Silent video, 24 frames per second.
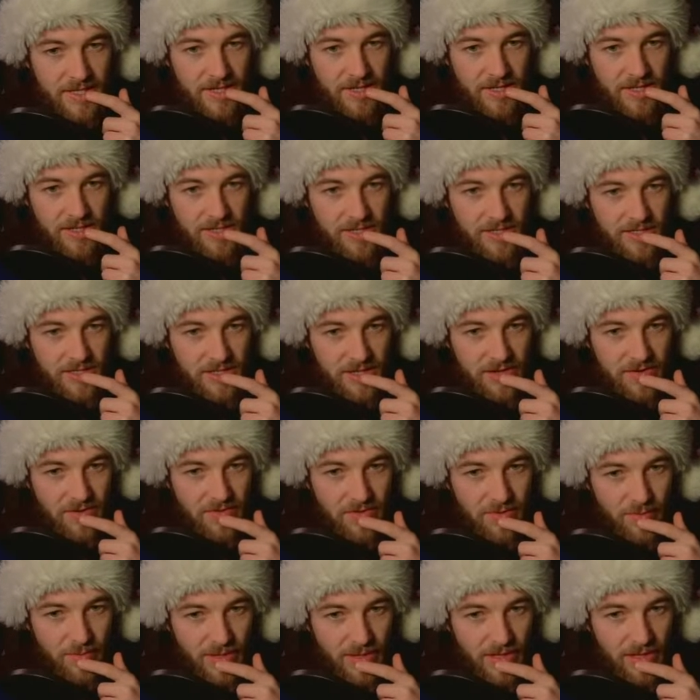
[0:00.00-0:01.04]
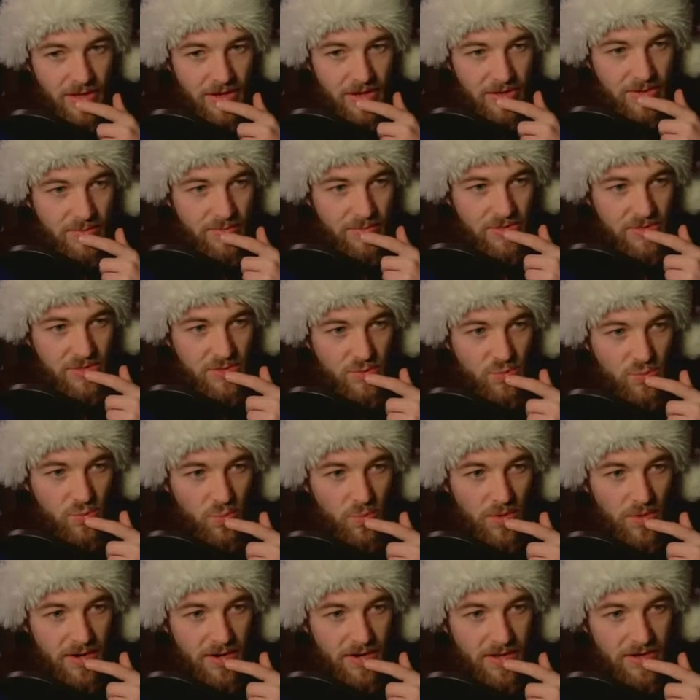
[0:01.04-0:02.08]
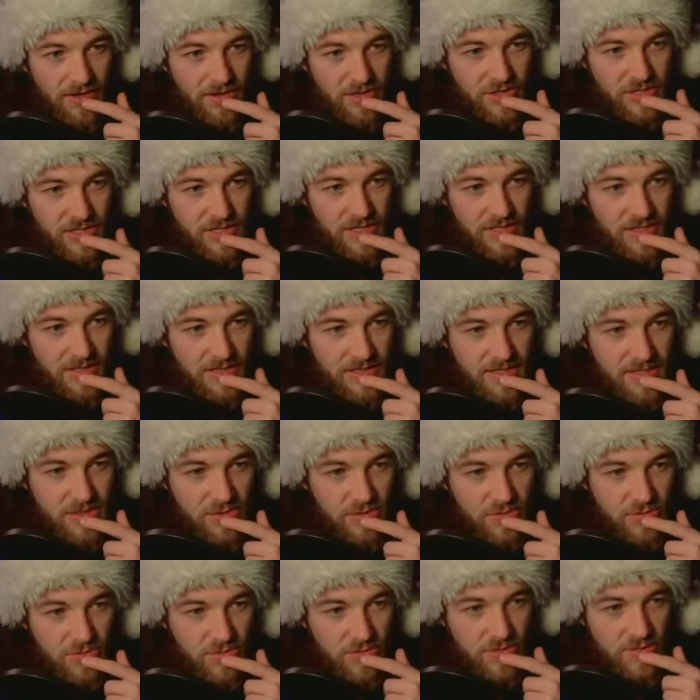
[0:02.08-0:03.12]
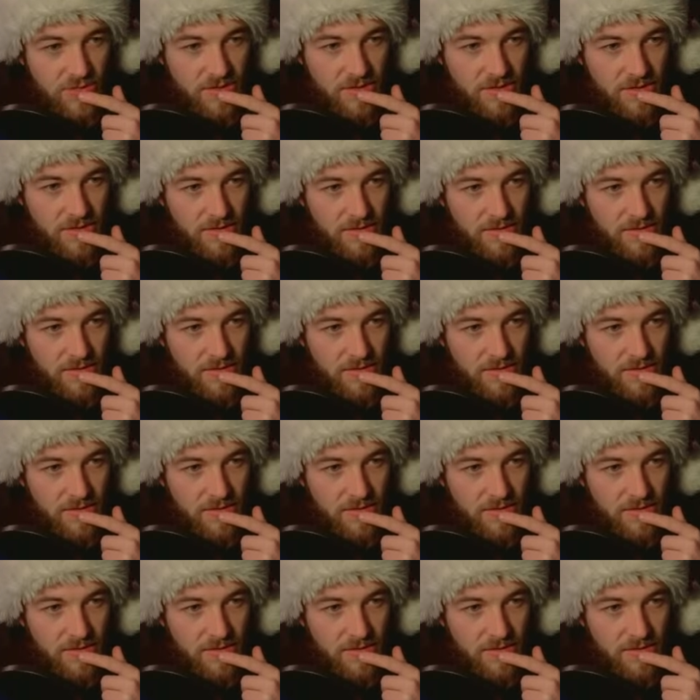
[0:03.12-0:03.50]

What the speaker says: Consider the middle octopus as 1 energy in this situation.